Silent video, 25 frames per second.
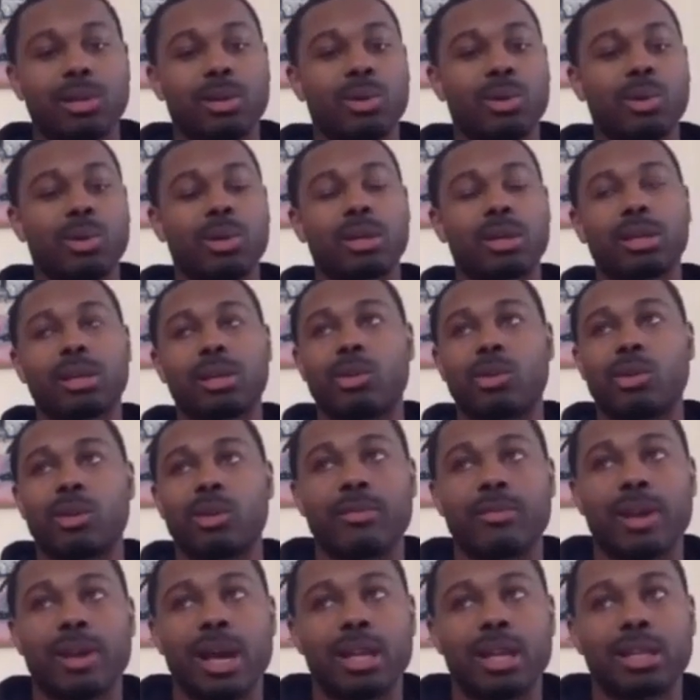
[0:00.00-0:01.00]
in Oregon,
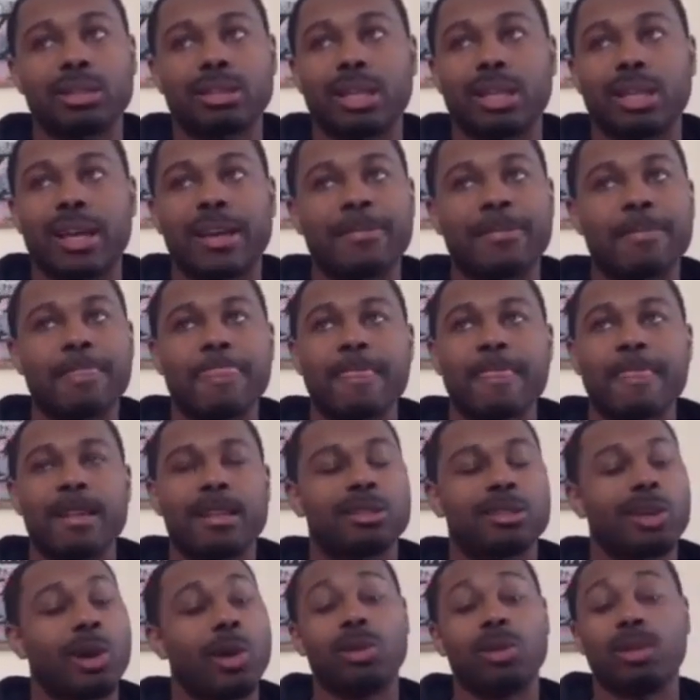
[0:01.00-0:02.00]
Corvallis, yeah. like
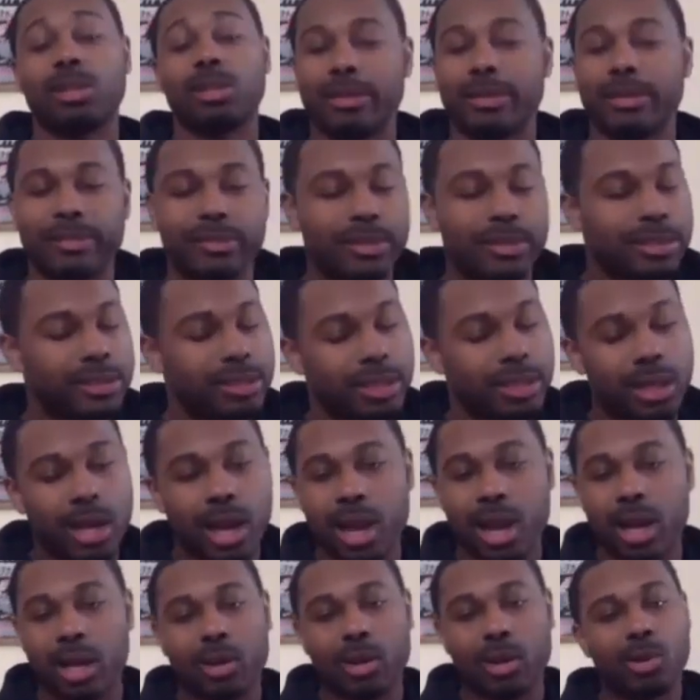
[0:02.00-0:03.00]
totally different than
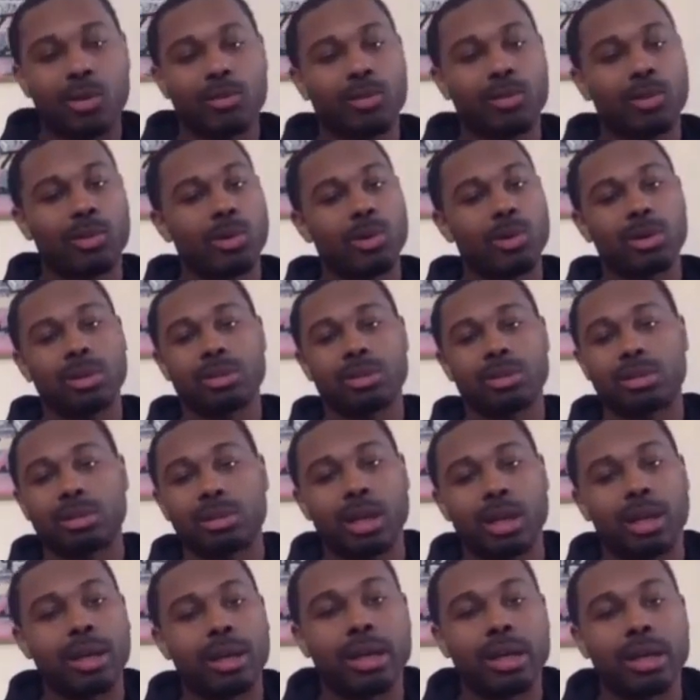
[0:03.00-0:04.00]
Chicago, of course.
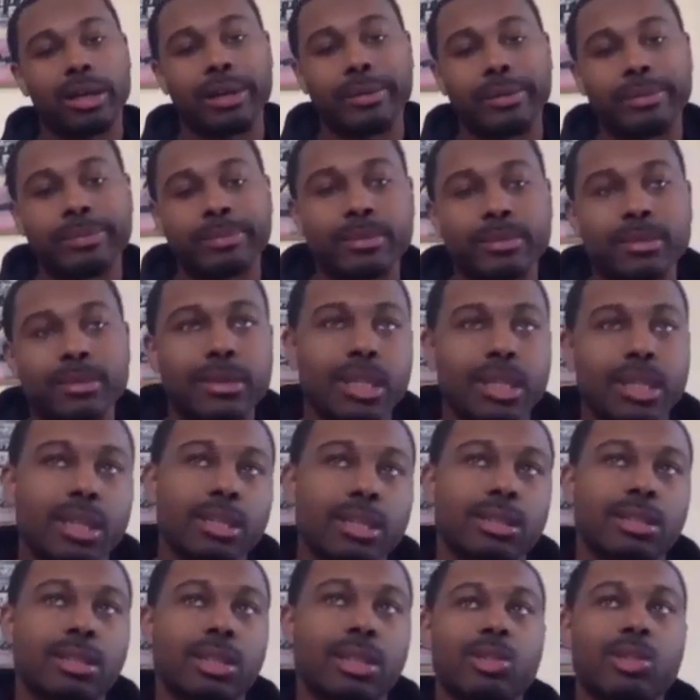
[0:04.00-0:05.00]
Um, For sure. Um,
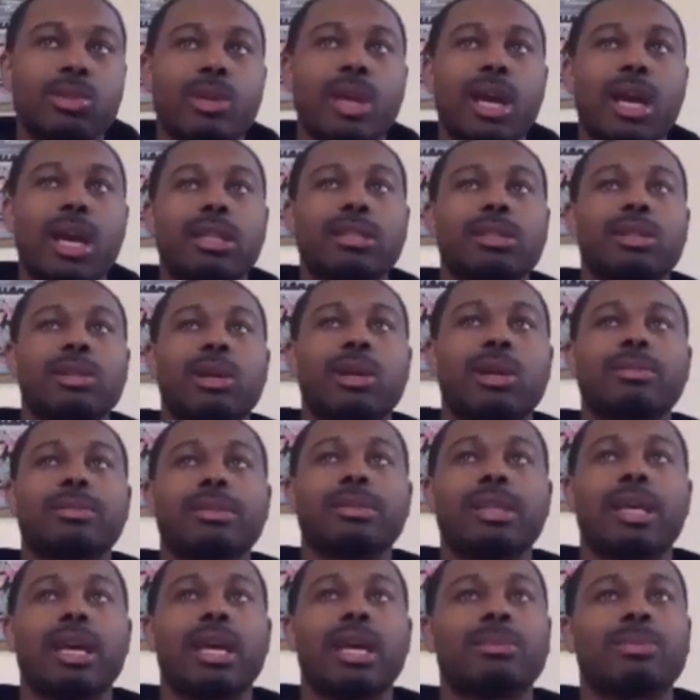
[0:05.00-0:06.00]
you got your ups
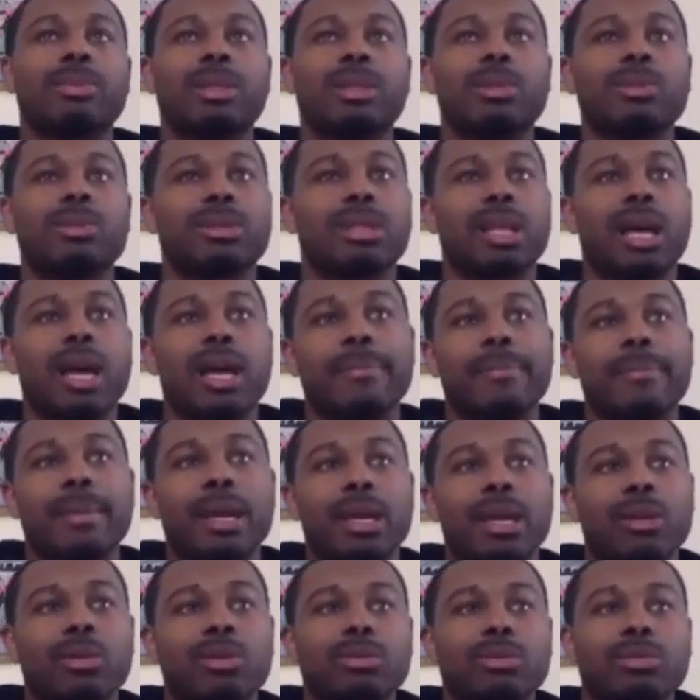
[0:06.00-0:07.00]
and downs, but it was like,
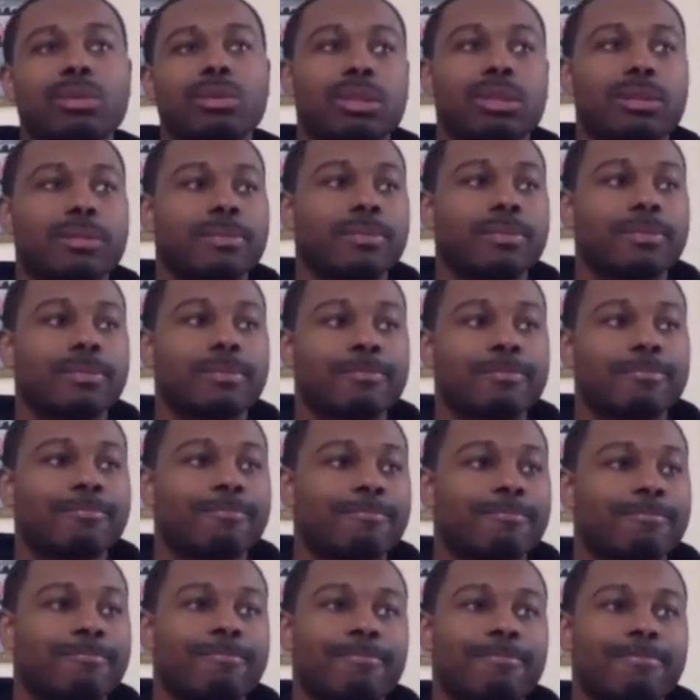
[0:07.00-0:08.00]
man, it was,
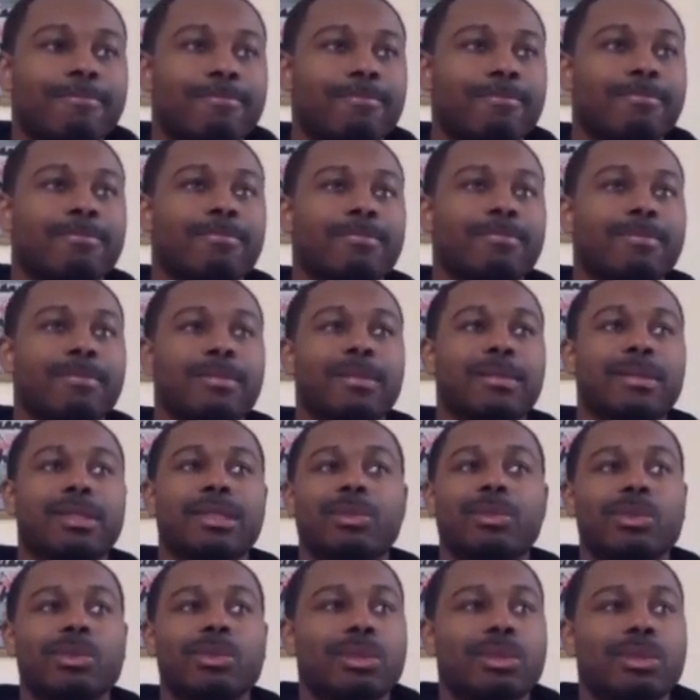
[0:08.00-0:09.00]

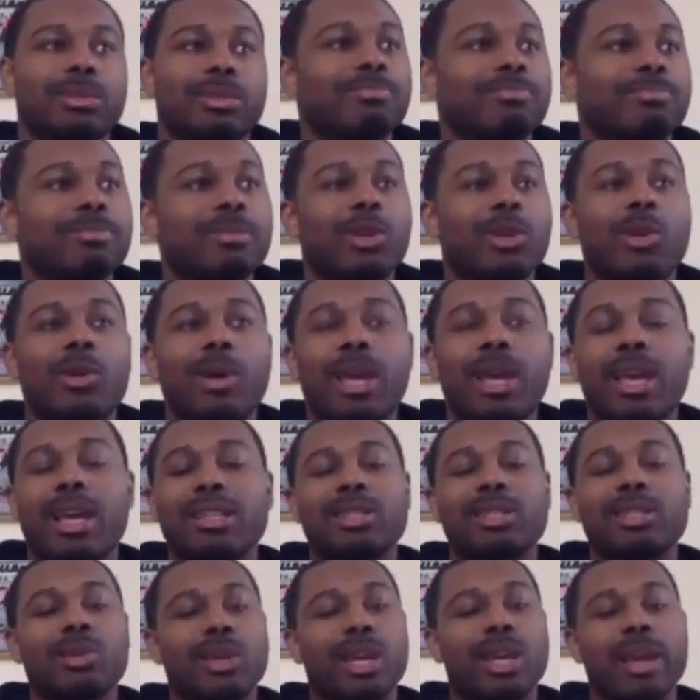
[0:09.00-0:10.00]
it was you know,
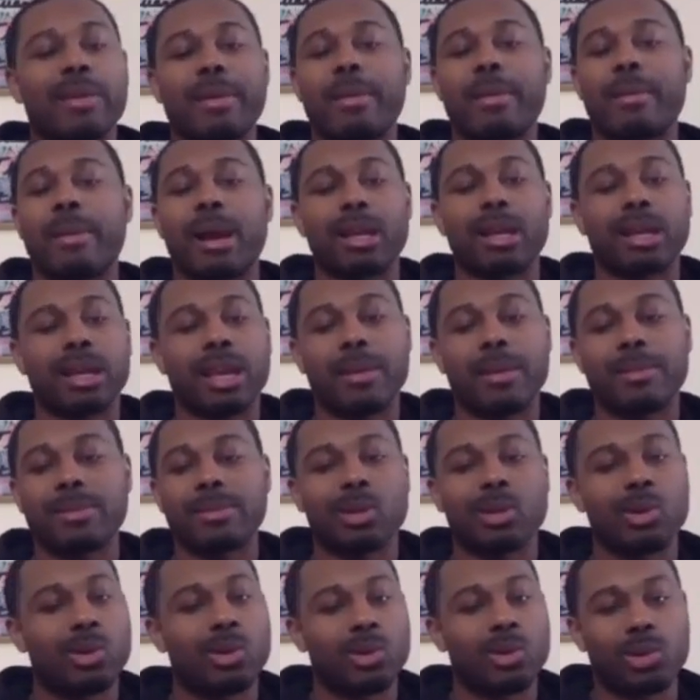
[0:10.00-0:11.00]
heads on campus. Everybody on campus
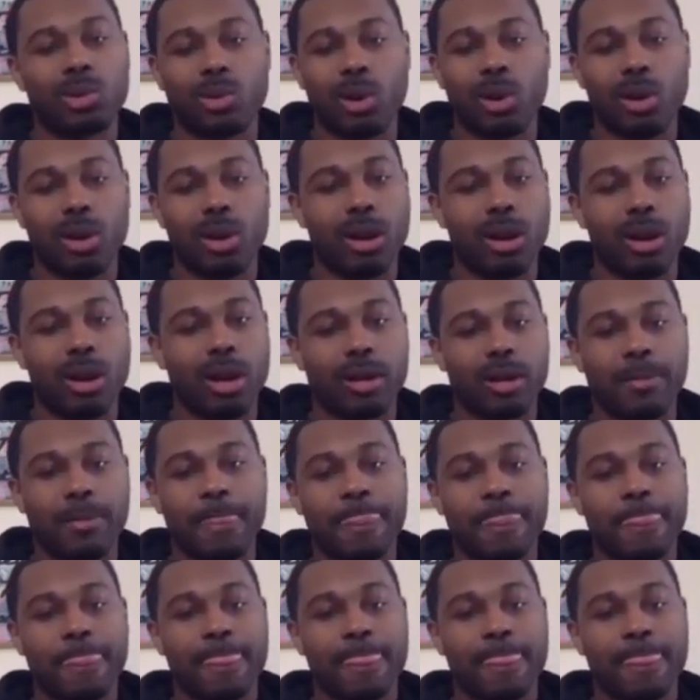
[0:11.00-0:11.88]
know who you are.